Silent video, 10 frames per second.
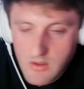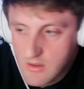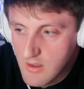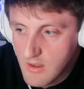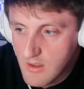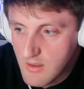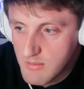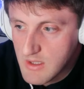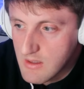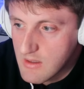I
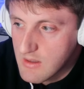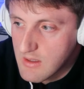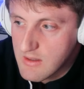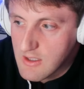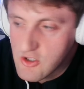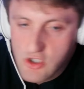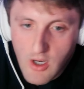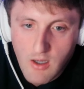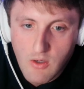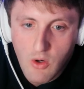mean, they
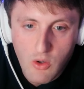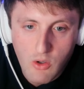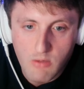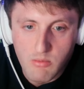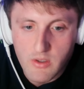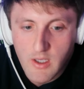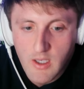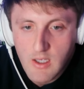shot horribly.